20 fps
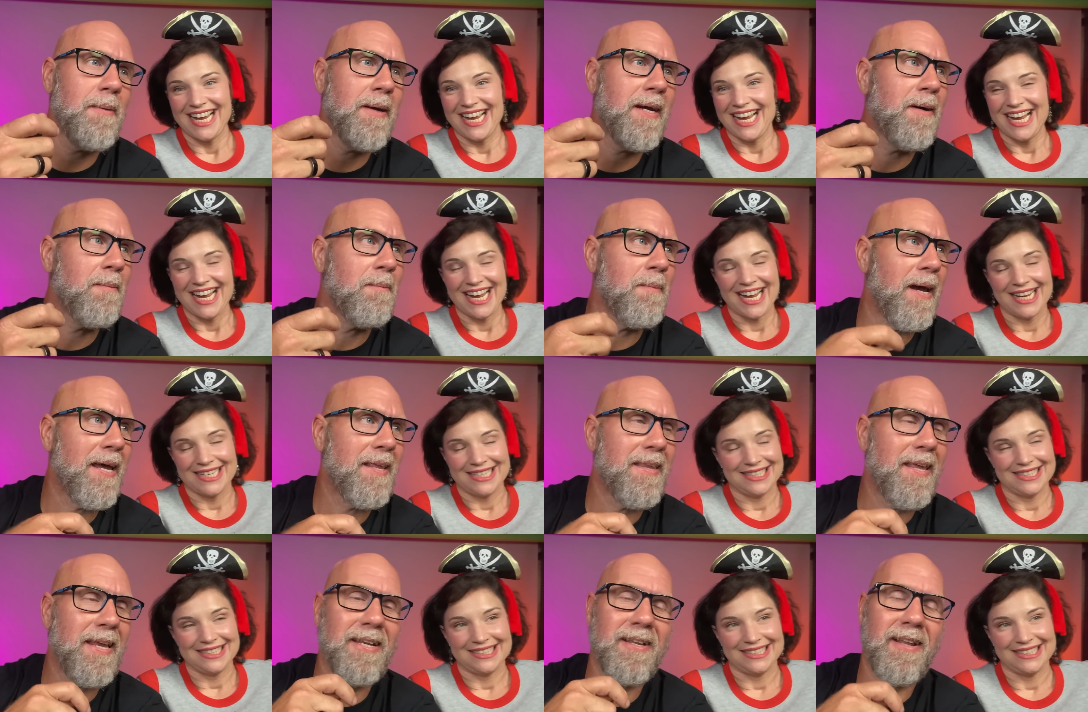Speaker 1: them and
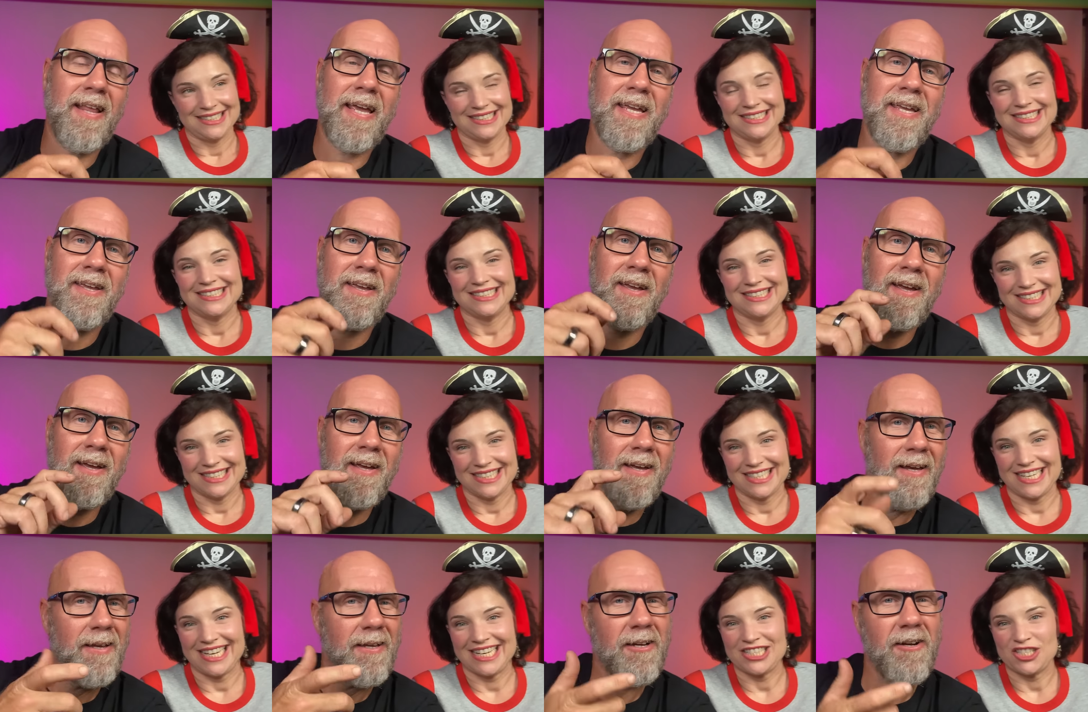then like,
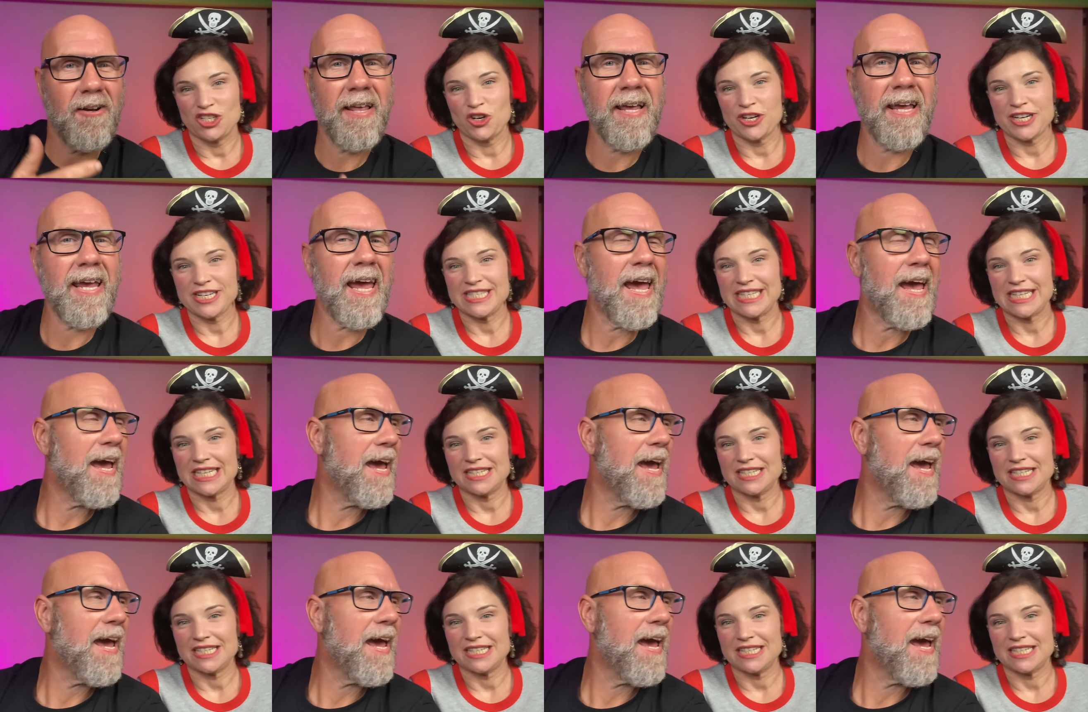
Speaker 2: it's greasy.